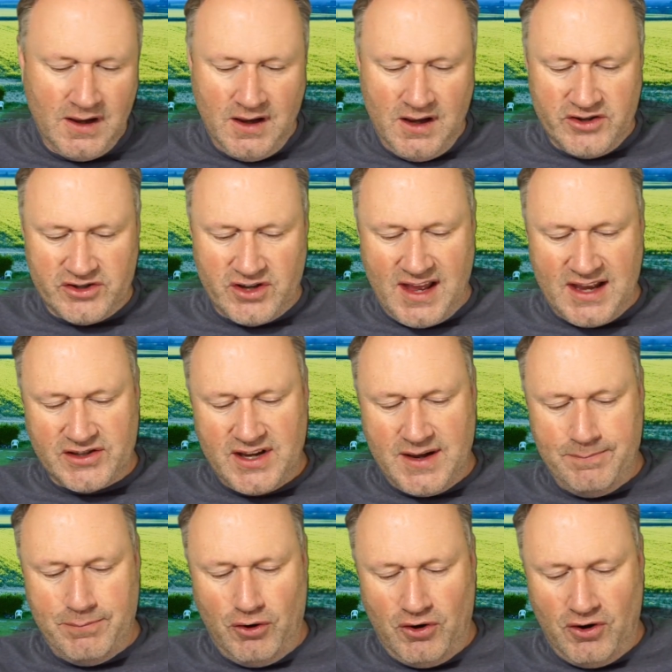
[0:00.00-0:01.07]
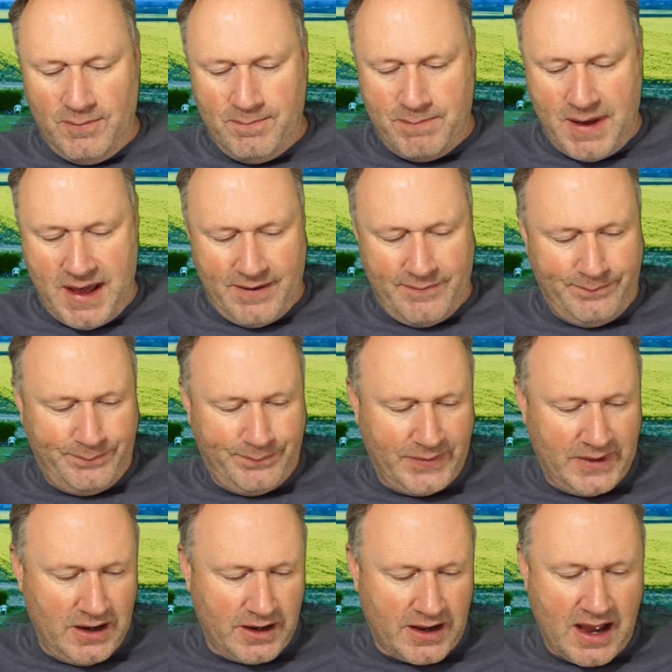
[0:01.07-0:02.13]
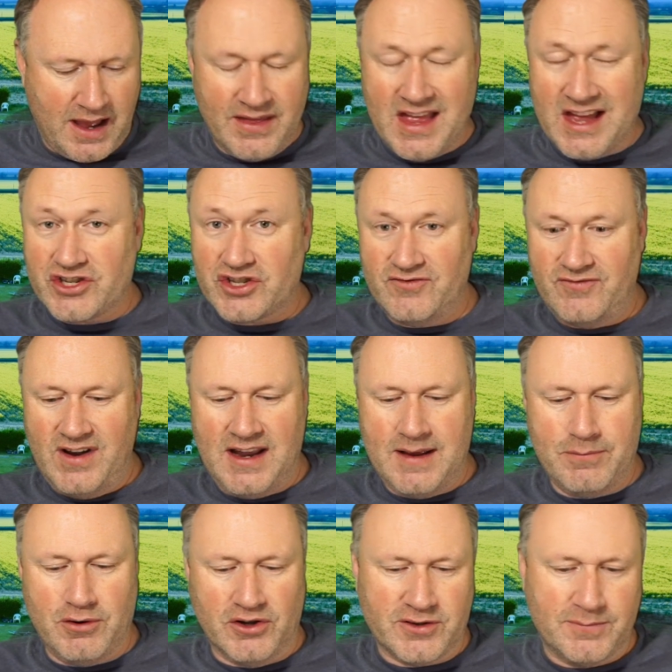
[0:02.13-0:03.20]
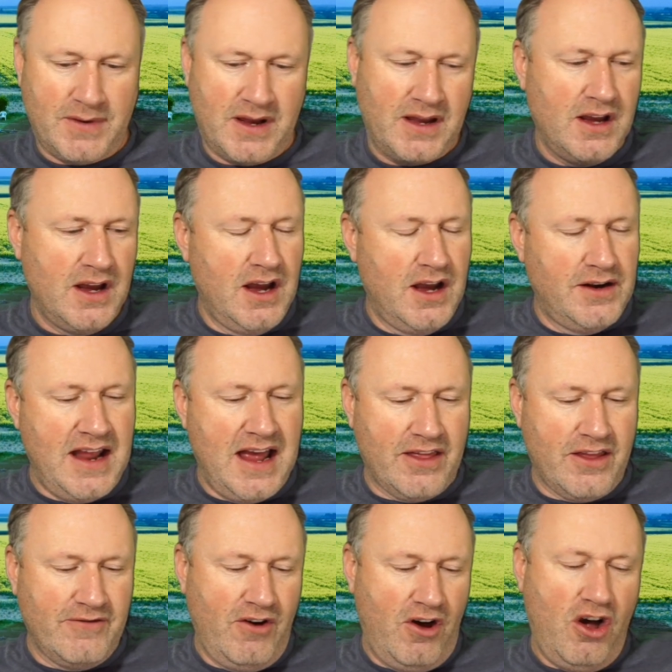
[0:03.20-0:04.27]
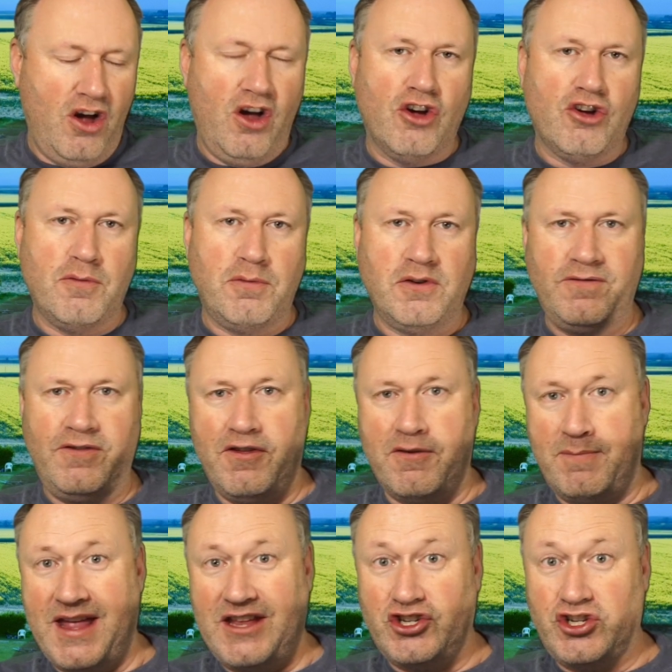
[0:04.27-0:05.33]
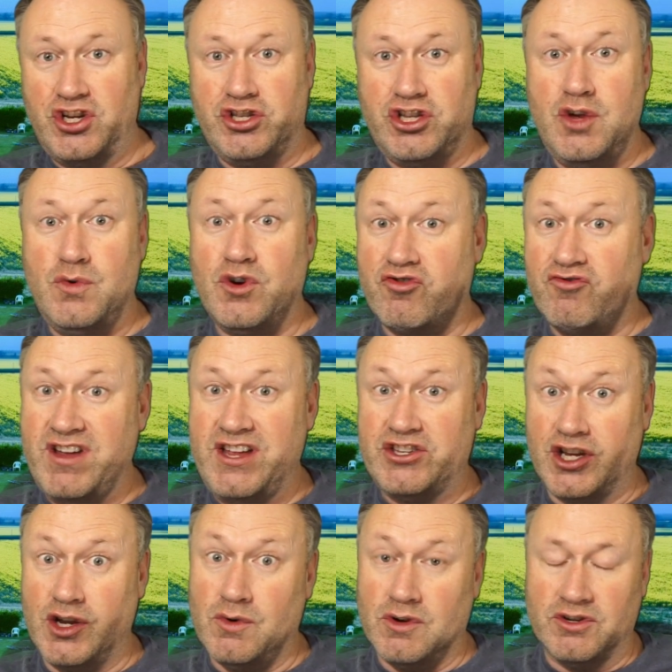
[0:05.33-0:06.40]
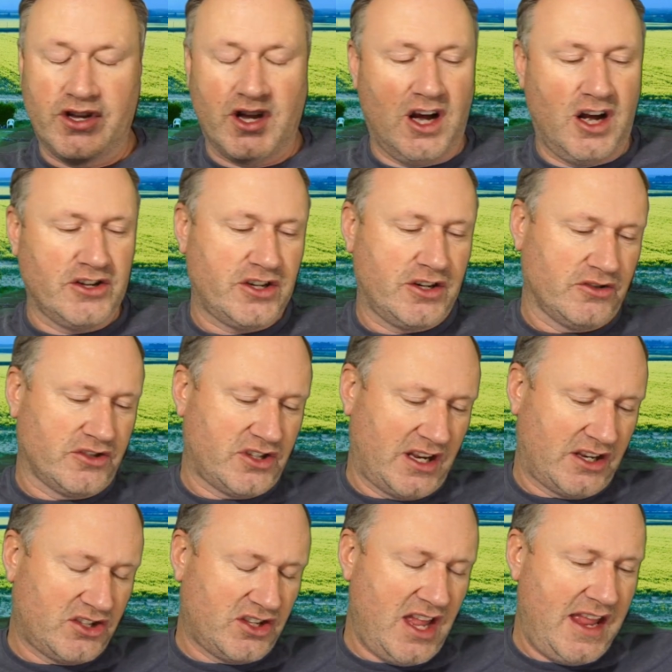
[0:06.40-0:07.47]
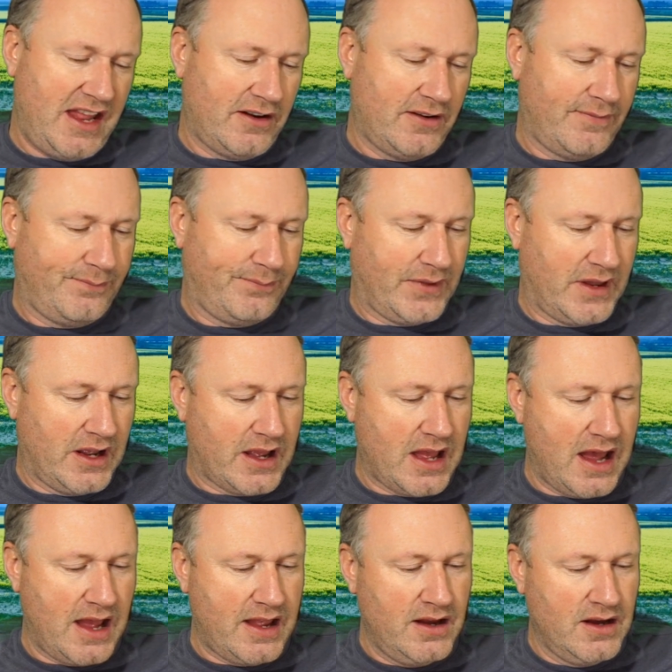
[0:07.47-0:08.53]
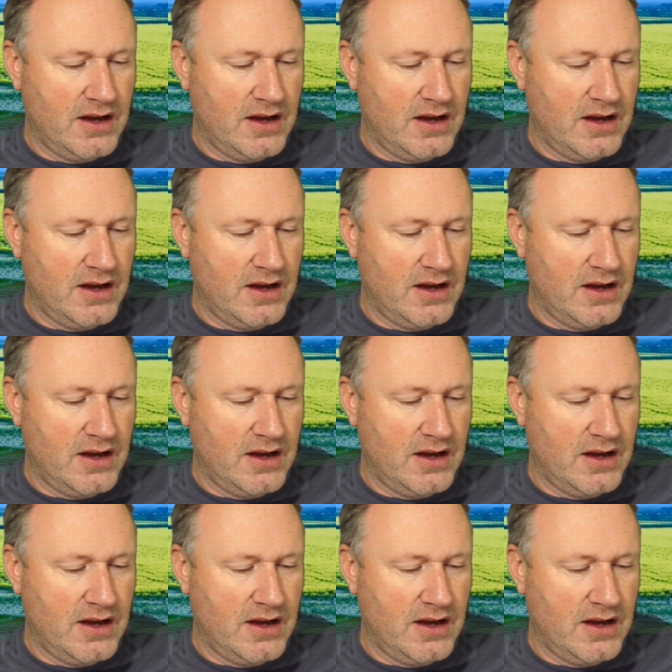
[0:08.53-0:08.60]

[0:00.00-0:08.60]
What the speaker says: so that's the important bit, okay, and that's the really important bit. Now, there are a couple of other bits you do agree to under Article 16, okay?